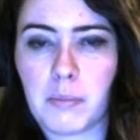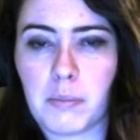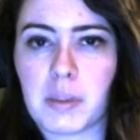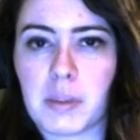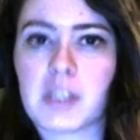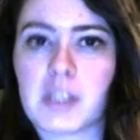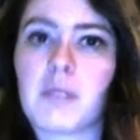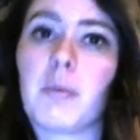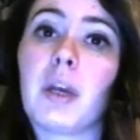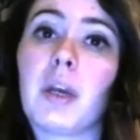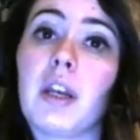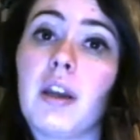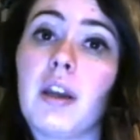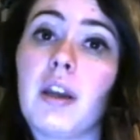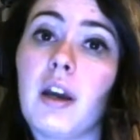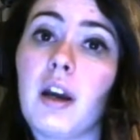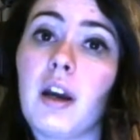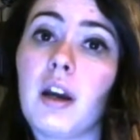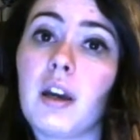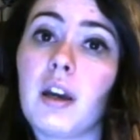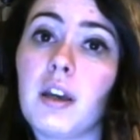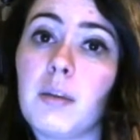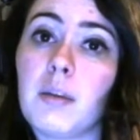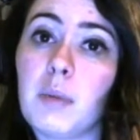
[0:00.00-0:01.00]
Miss of
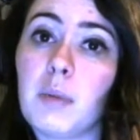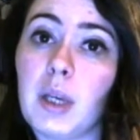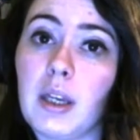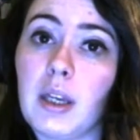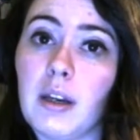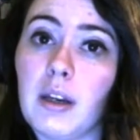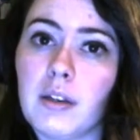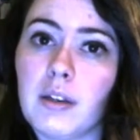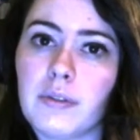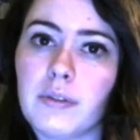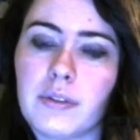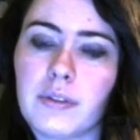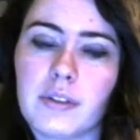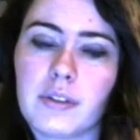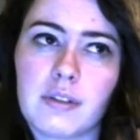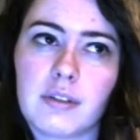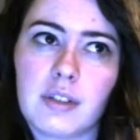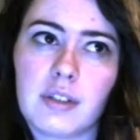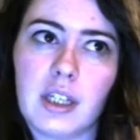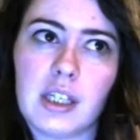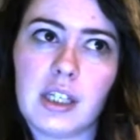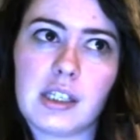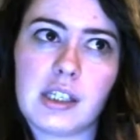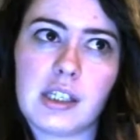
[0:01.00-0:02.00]
Pandaria beta,
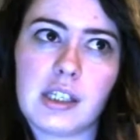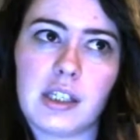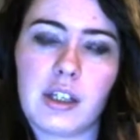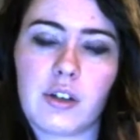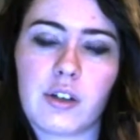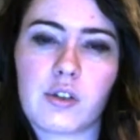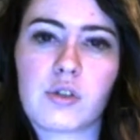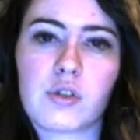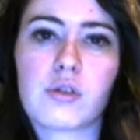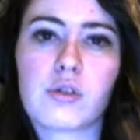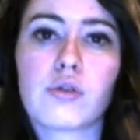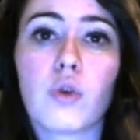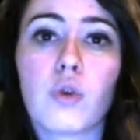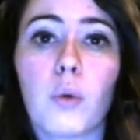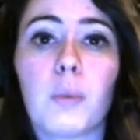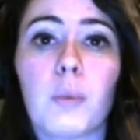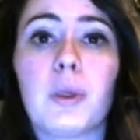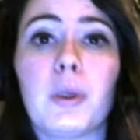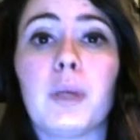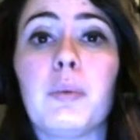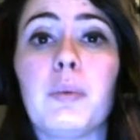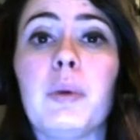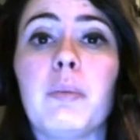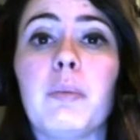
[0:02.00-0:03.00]
is that there's so
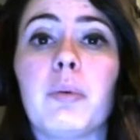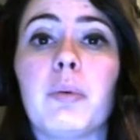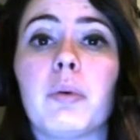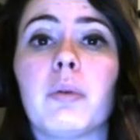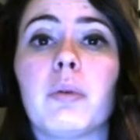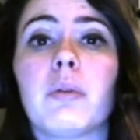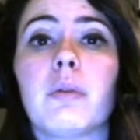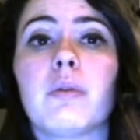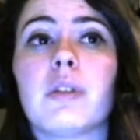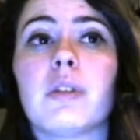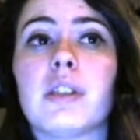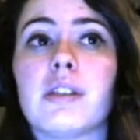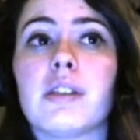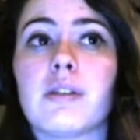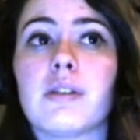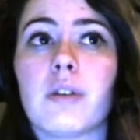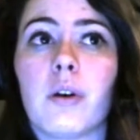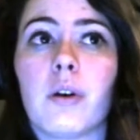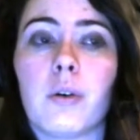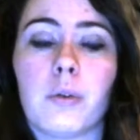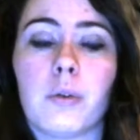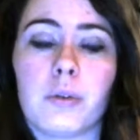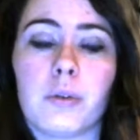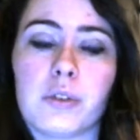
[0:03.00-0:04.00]
many people in these
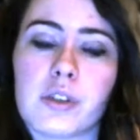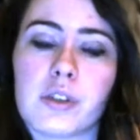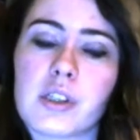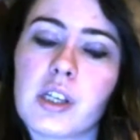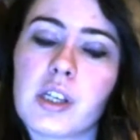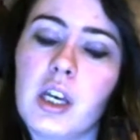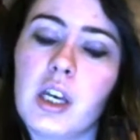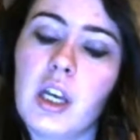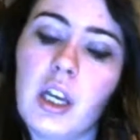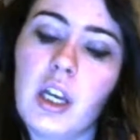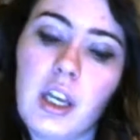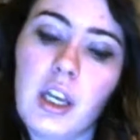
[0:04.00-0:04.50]
zones